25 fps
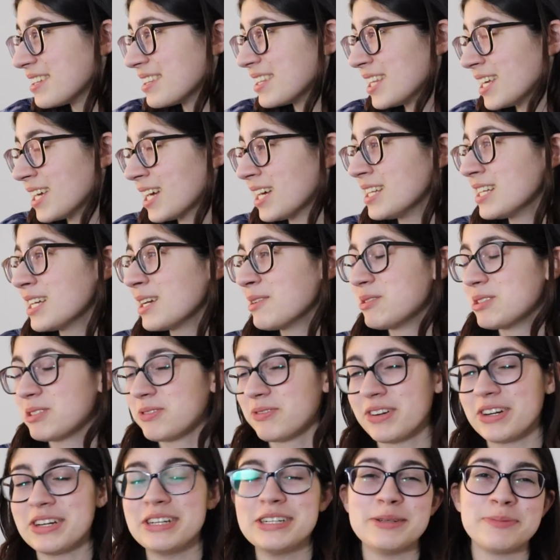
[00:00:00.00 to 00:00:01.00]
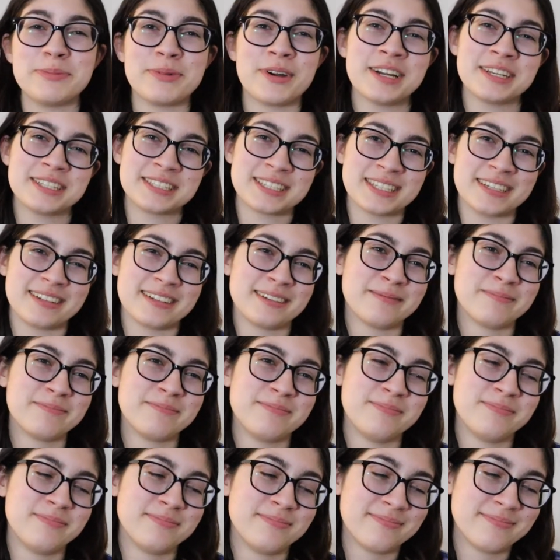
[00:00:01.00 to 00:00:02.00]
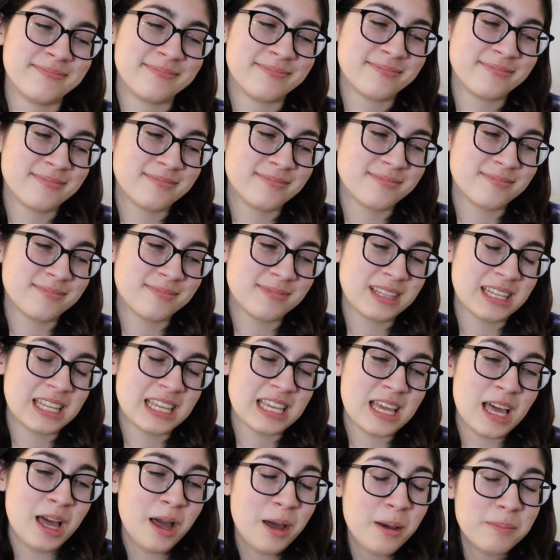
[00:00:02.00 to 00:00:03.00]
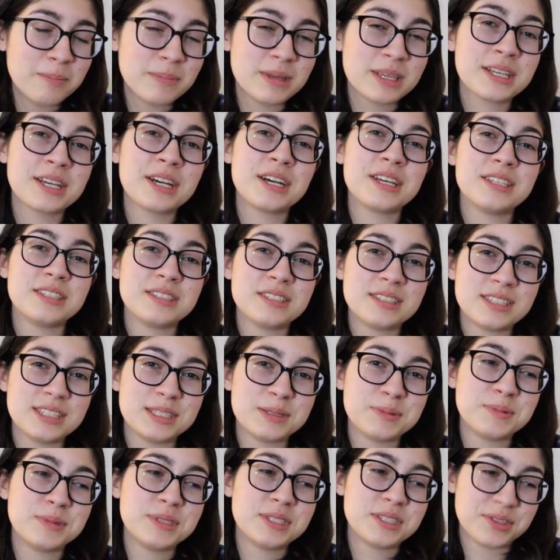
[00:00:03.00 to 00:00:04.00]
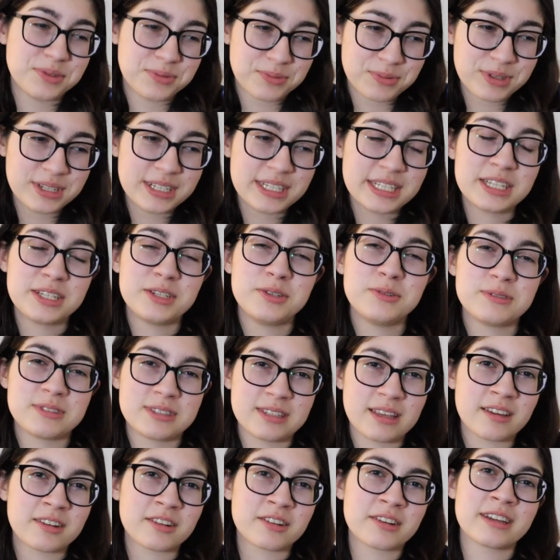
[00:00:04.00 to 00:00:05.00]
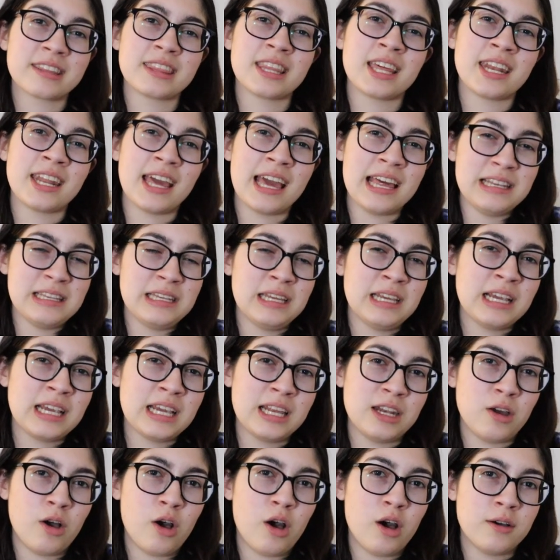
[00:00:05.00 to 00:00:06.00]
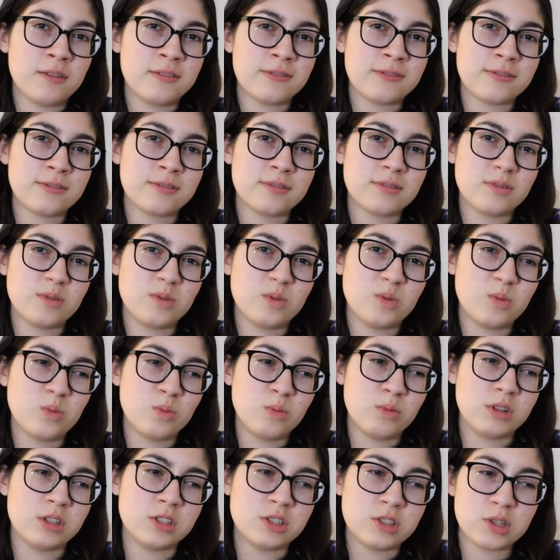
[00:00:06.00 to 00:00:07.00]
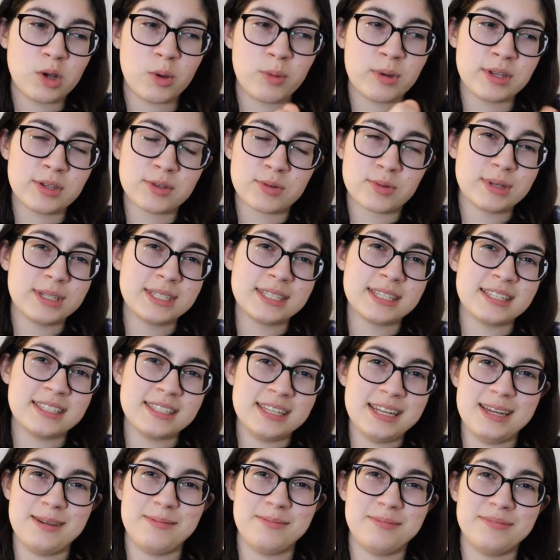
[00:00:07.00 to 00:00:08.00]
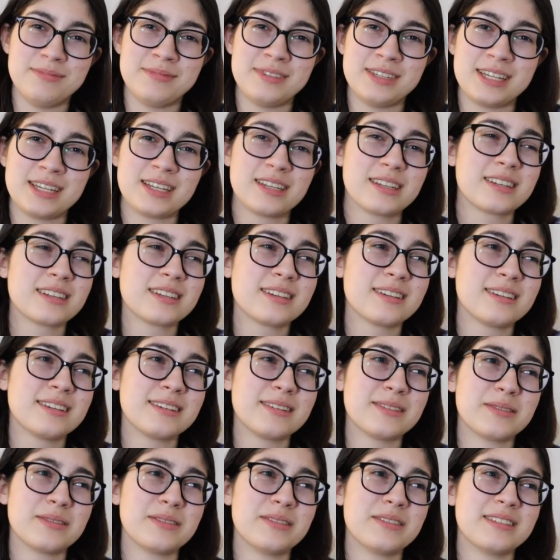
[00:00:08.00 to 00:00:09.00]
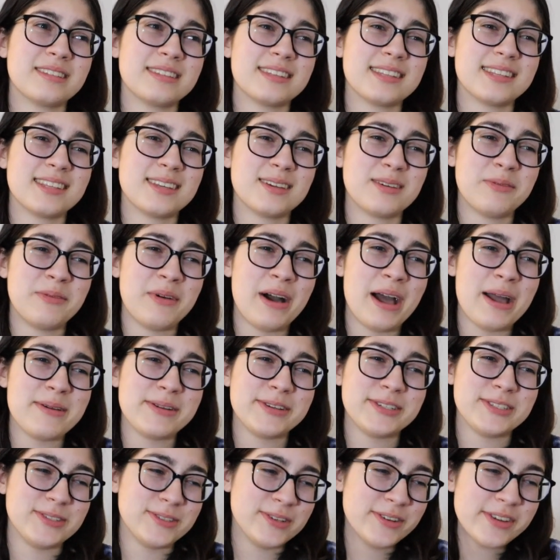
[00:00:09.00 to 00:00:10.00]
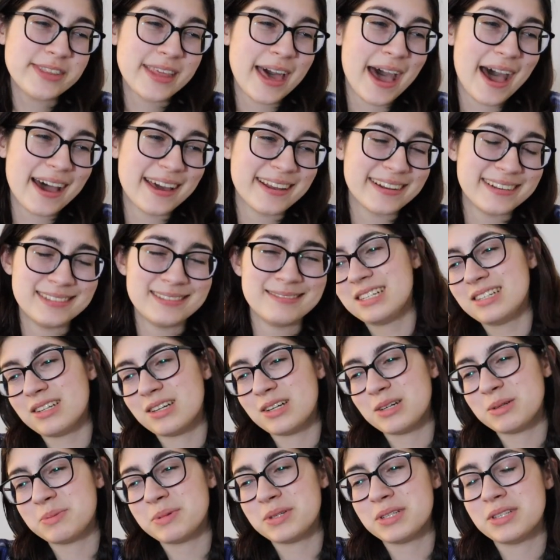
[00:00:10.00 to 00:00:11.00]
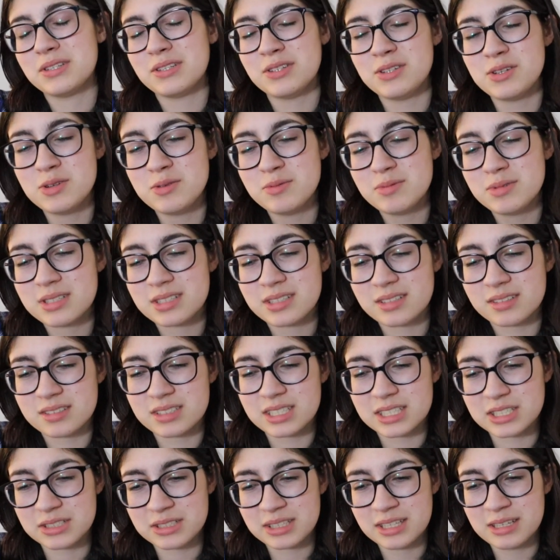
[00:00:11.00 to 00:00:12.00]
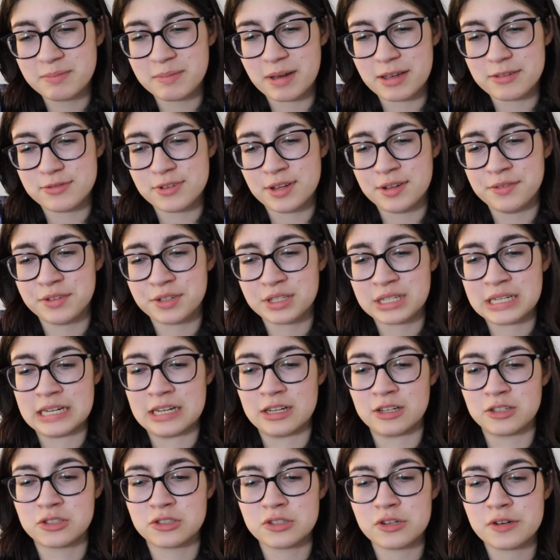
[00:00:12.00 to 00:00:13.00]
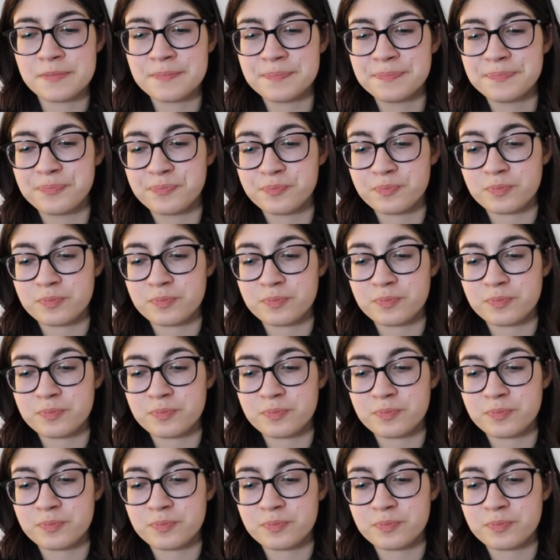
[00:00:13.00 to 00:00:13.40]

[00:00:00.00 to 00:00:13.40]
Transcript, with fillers: The ending was very depressing because it was reading Newt's letter and then ending it off with showing Teresa's name. Like, why would you do that? No, but Newt was literally my favorite character.